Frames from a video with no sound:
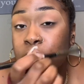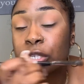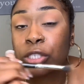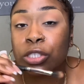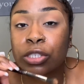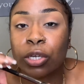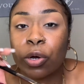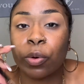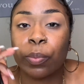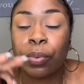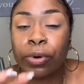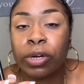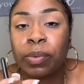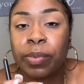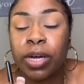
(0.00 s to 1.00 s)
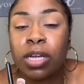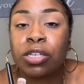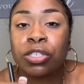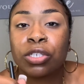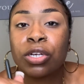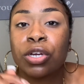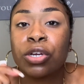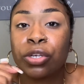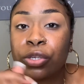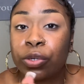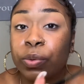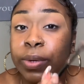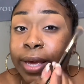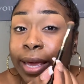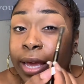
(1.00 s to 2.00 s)
So pretty much
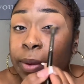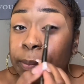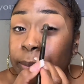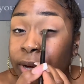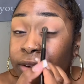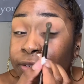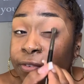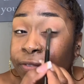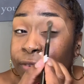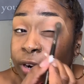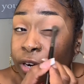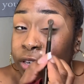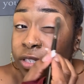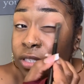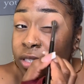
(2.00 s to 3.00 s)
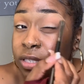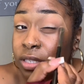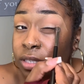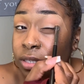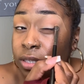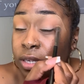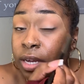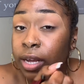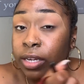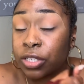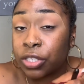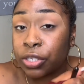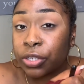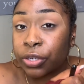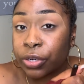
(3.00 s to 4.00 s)
you can buff first
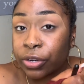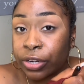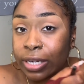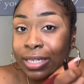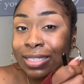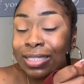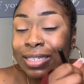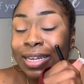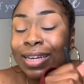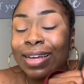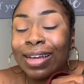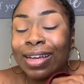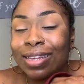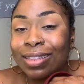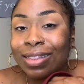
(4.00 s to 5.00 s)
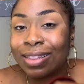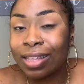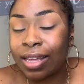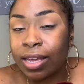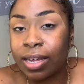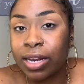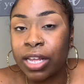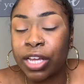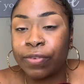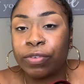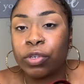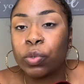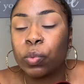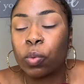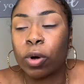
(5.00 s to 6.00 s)
into your crease, and then if
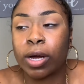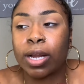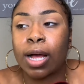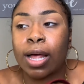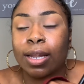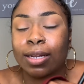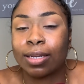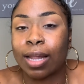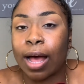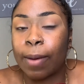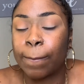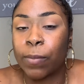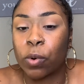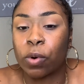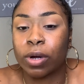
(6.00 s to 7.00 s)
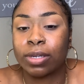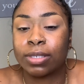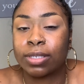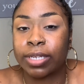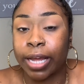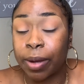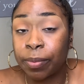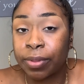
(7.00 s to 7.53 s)
you want a lot more depth